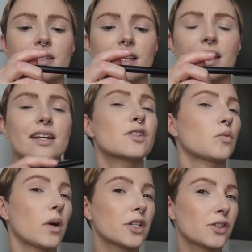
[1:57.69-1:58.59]
I think it's a
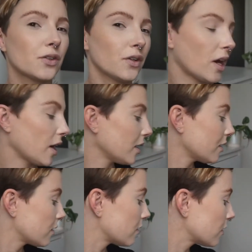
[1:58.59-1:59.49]
129.
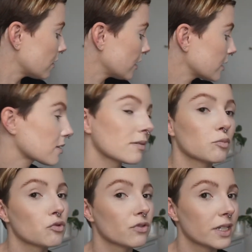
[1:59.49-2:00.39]
It's
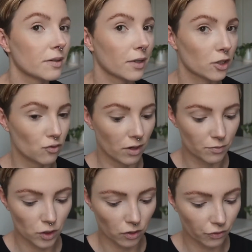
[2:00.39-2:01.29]
pretty much rubbed off.